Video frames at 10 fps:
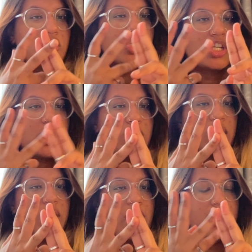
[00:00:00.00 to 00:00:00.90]

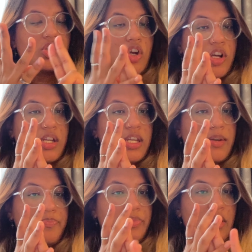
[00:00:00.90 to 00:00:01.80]
chicken, and
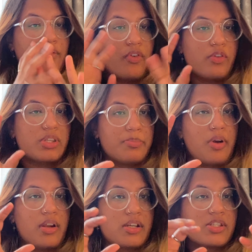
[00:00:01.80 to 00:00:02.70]
turkey, frozen
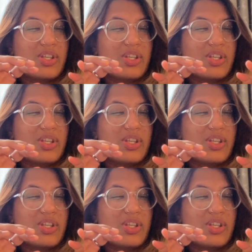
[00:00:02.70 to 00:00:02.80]
products.